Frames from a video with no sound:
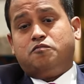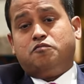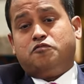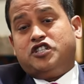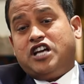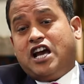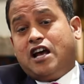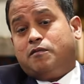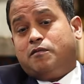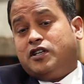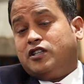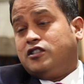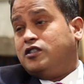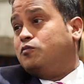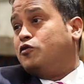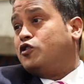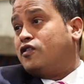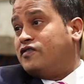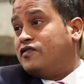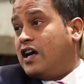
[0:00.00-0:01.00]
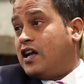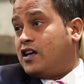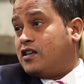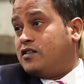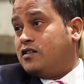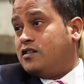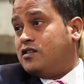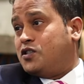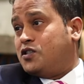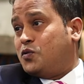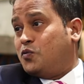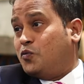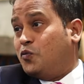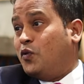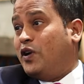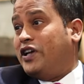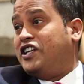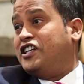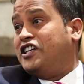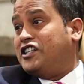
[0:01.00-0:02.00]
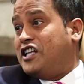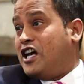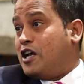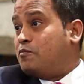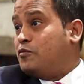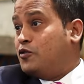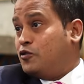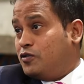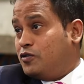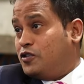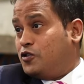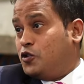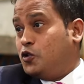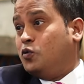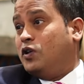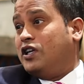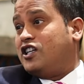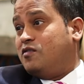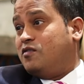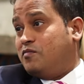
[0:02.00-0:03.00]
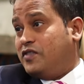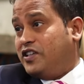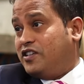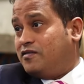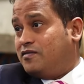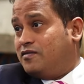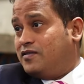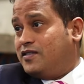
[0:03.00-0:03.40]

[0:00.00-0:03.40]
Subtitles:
chairman on the board of directors waiting in the airport to welcome me.